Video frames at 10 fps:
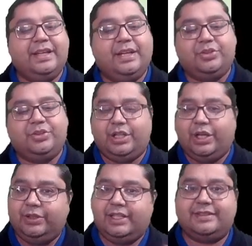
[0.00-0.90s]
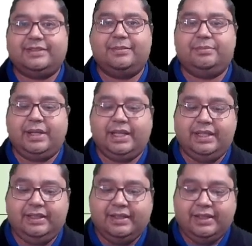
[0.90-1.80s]
So now let us
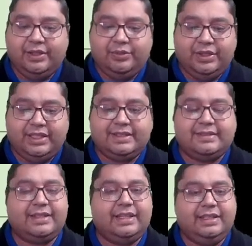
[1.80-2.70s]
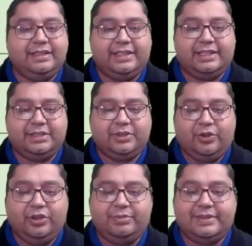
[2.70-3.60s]
compile. We can say that
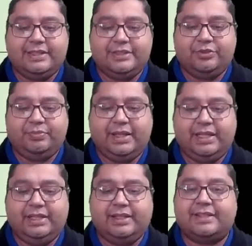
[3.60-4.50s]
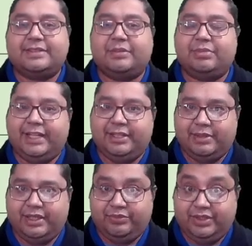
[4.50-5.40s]
all muscles of palate are supplied
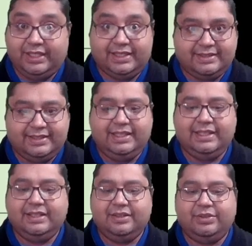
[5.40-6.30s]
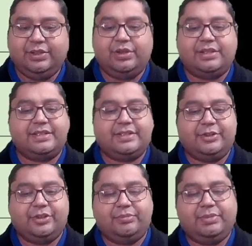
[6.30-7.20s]
by VAC, Vago accessory
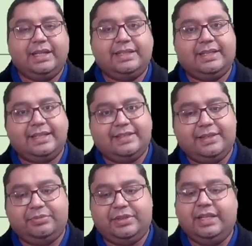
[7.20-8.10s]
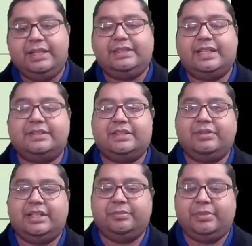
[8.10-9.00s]
complex, except tensor
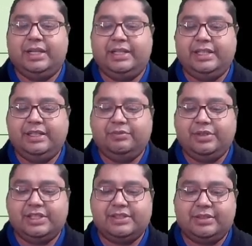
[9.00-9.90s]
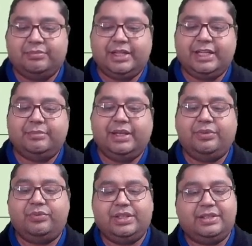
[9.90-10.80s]
veli palatini, which is supplied by
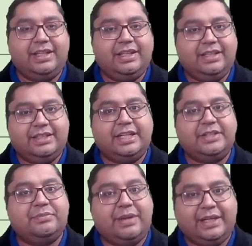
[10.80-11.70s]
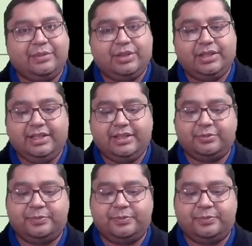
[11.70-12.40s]
V3, that is mandibular nerve.